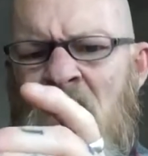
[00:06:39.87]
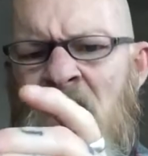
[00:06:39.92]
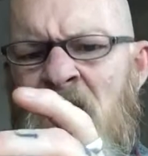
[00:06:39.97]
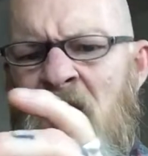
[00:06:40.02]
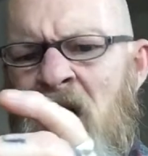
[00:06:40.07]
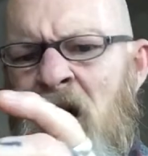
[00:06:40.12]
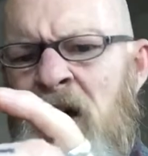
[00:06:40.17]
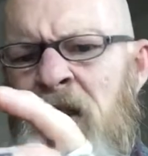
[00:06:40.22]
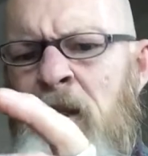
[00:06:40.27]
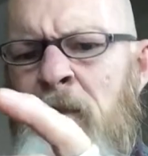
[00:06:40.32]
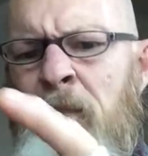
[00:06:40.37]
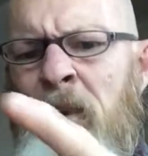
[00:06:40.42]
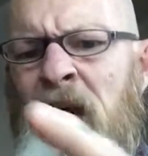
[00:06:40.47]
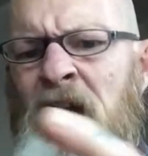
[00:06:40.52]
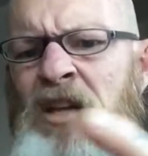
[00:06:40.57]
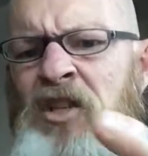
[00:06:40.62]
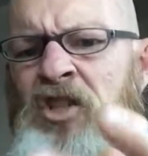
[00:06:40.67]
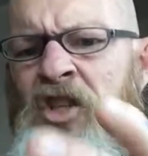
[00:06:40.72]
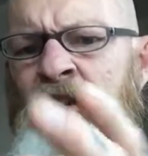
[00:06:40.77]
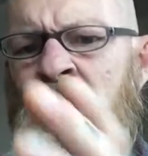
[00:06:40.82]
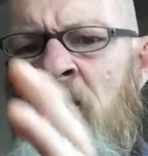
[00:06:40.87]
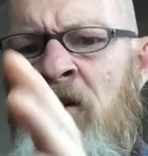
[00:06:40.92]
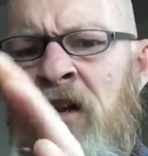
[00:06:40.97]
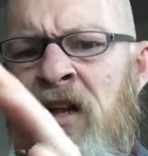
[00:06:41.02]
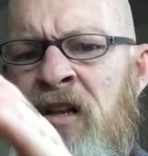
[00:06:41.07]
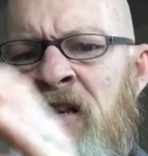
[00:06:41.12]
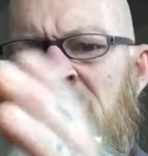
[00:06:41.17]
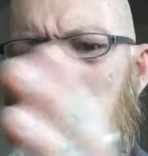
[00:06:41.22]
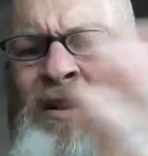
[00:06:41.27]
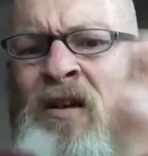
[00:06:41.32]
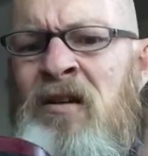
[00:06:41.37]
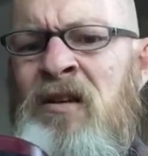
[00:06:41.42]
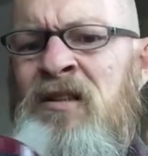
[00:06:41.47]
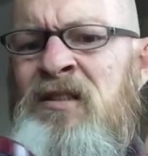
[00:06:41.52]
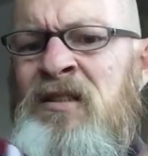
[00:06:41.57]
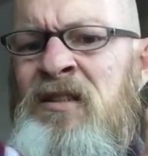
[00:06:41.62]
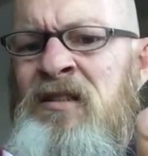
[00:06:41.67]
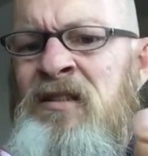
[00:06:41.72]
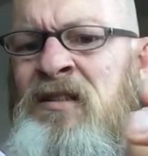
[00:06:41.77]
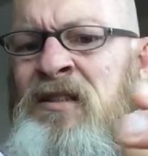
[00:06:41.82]
I like the packaging on it,
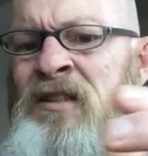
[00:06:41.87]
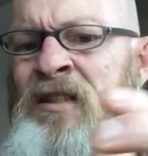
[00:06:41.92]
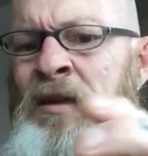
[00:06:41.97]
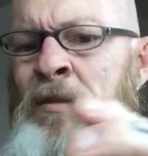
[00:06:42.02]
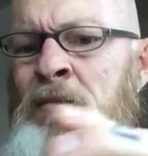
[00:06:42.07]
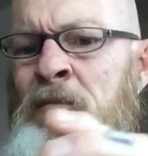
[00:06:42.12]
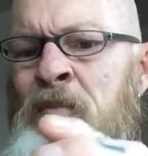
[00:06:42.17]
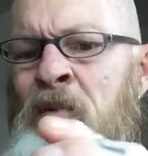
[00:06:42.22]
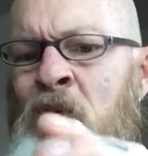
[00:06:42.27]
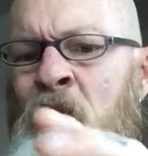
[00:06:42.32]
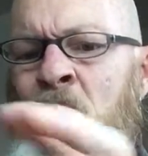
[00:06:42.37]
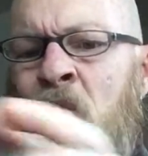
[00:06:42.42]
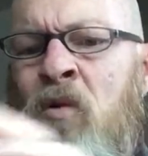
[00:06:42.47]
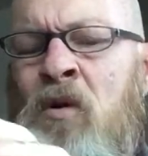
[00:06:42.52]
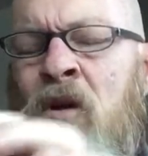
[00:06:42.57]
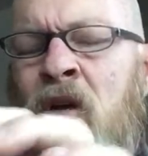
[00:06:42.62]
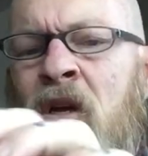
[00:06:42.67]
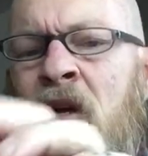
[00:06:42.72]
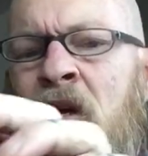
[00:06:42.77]
nice and simple.